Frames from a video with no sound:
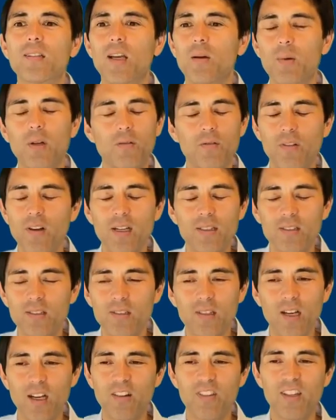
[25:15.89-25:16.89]
Yeah, but fax
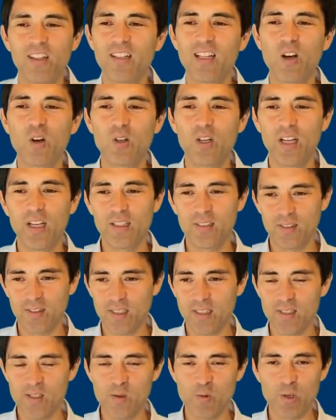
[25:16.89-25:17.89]
I think nowadays
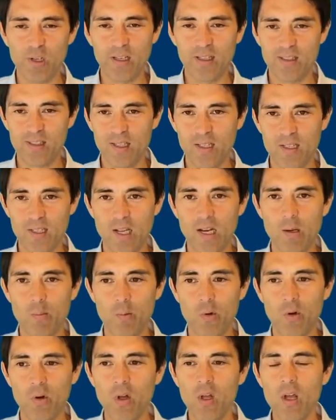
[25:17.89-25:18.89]
doesn't really exist
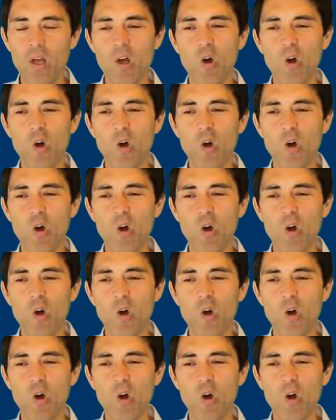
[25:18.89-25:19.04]
anymore.